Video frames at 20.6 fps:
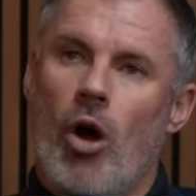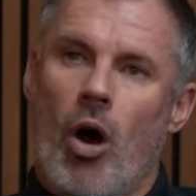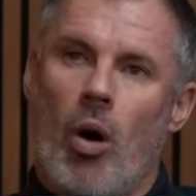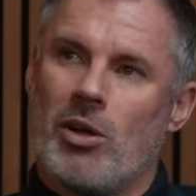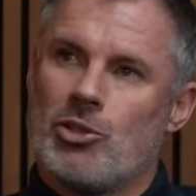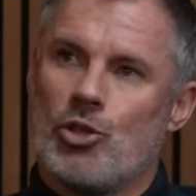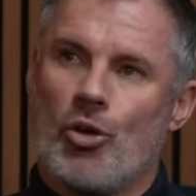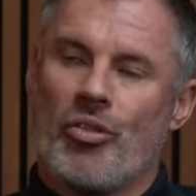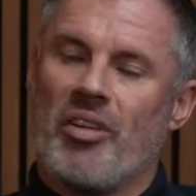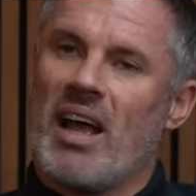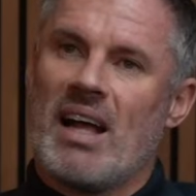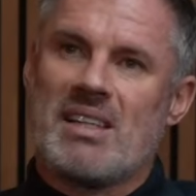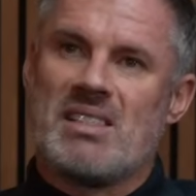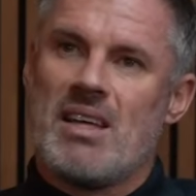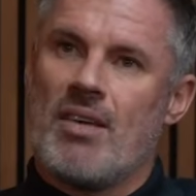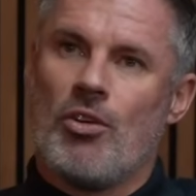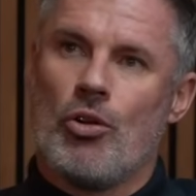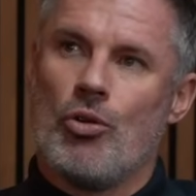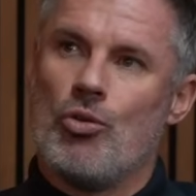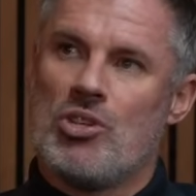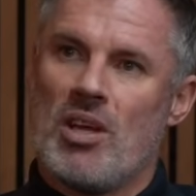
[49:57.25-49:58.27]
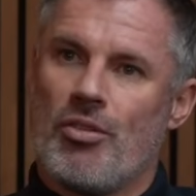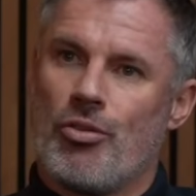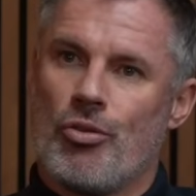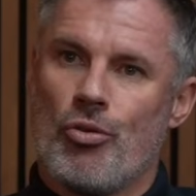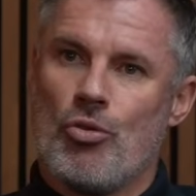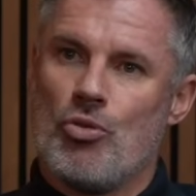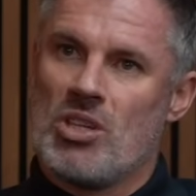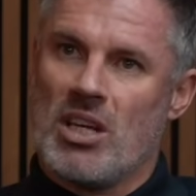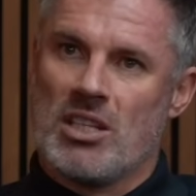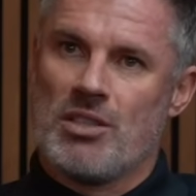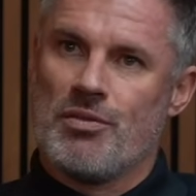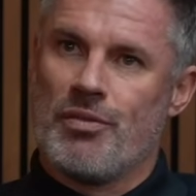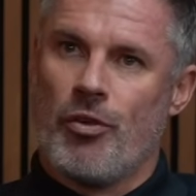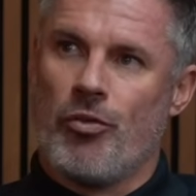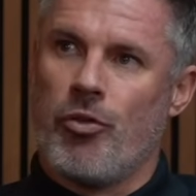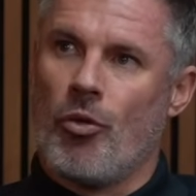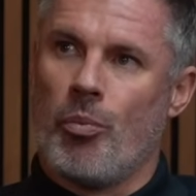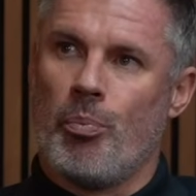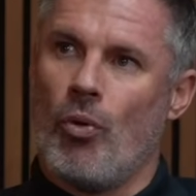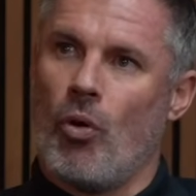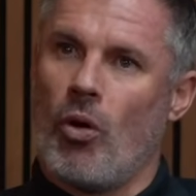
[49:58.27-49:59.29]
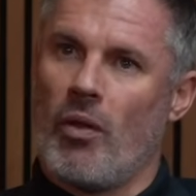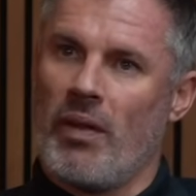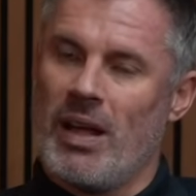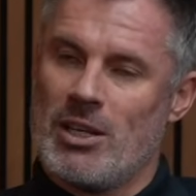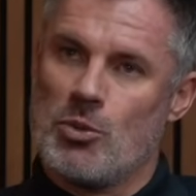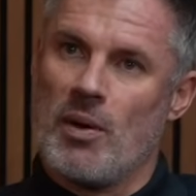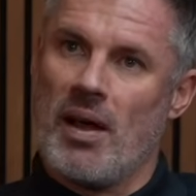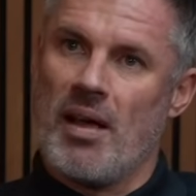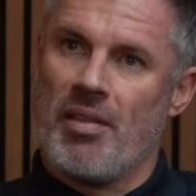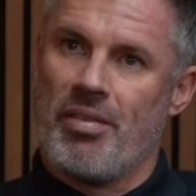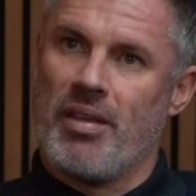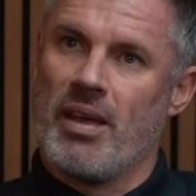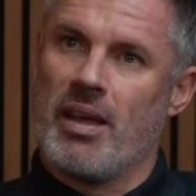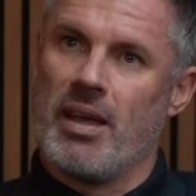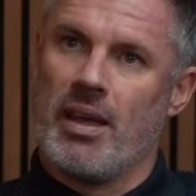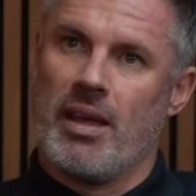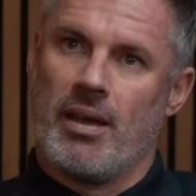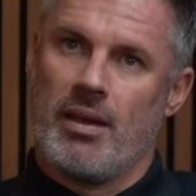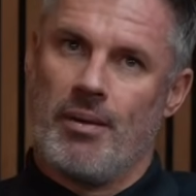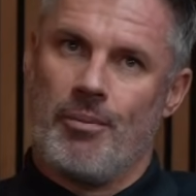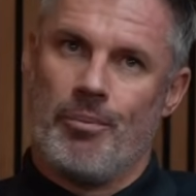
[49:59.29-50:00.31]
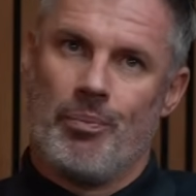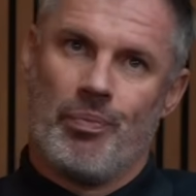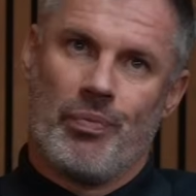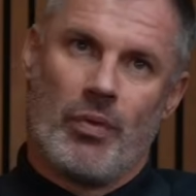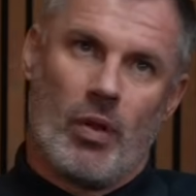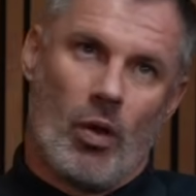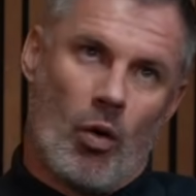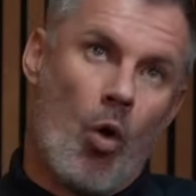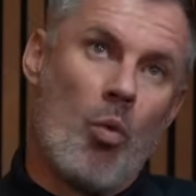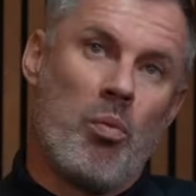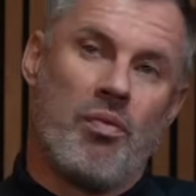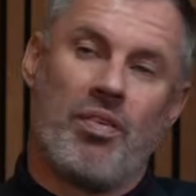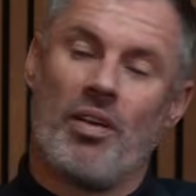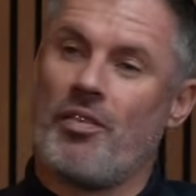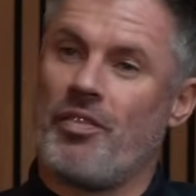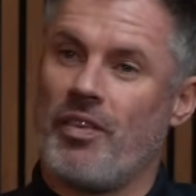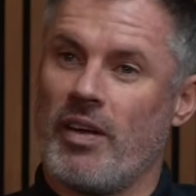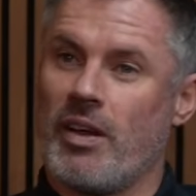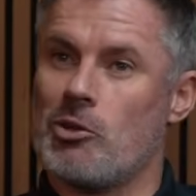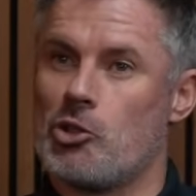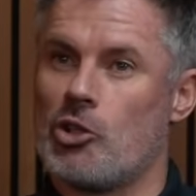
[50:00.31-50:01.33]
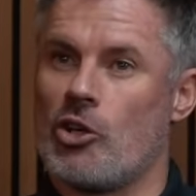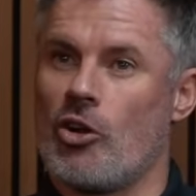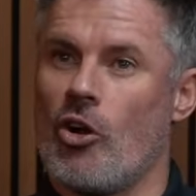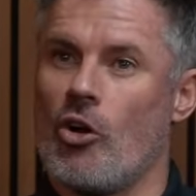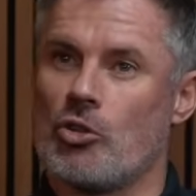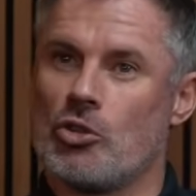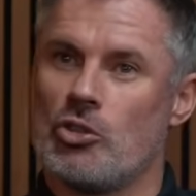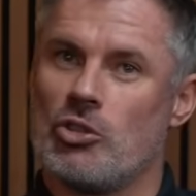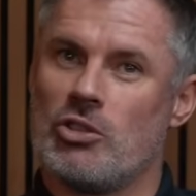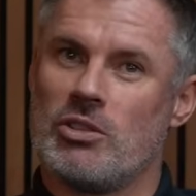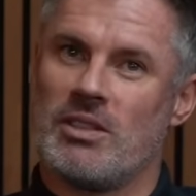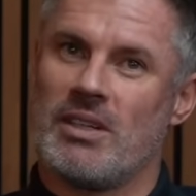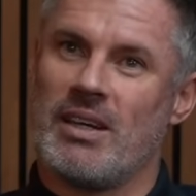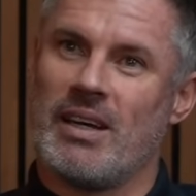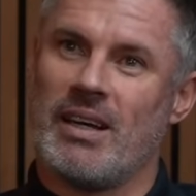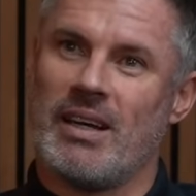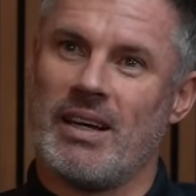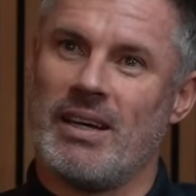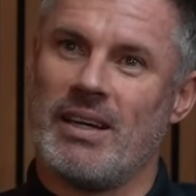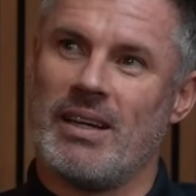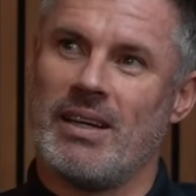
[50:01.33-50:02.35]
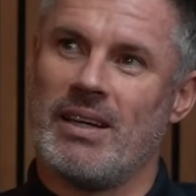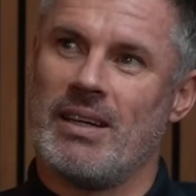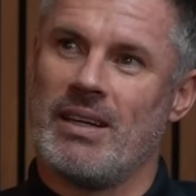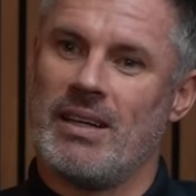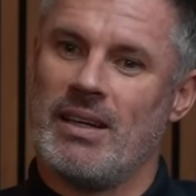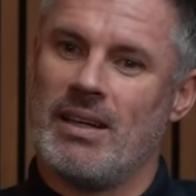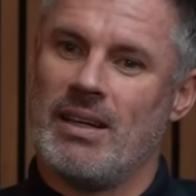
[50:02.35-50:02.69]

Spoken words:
No, I don't think I'd ever lose enthusiasm for football, and that's why I think, hopefully, fingers crossed, I